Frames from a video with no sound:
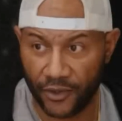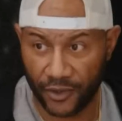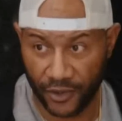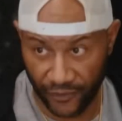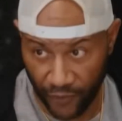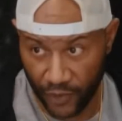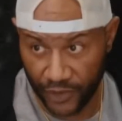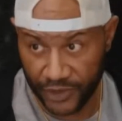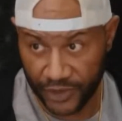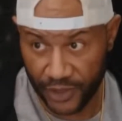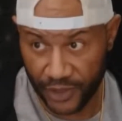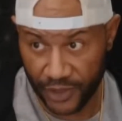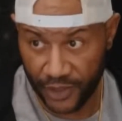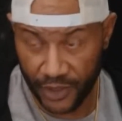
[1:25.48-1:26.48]
of
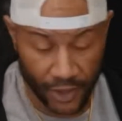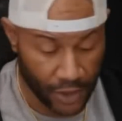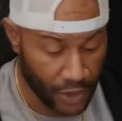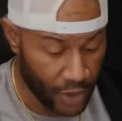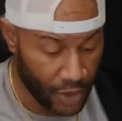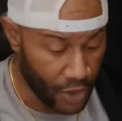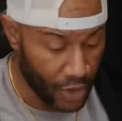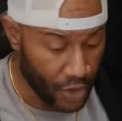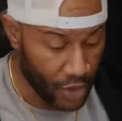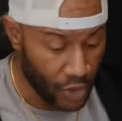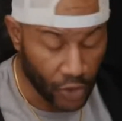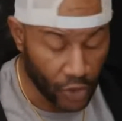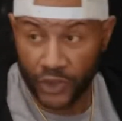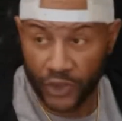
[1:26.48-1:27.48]
success, unity,
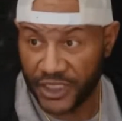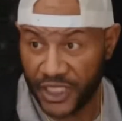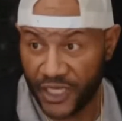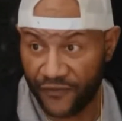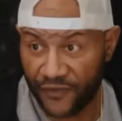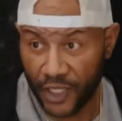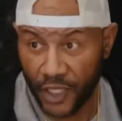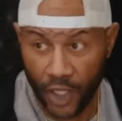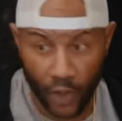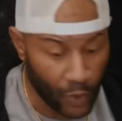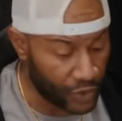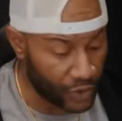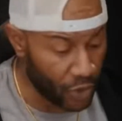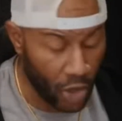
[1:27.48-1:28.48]
and
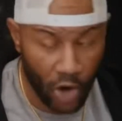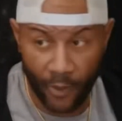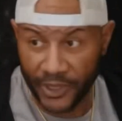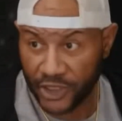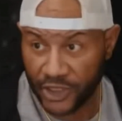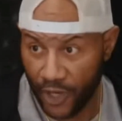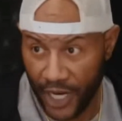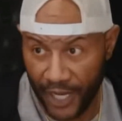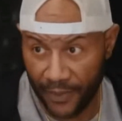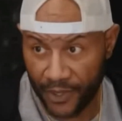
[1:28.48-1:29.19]
professionalism. But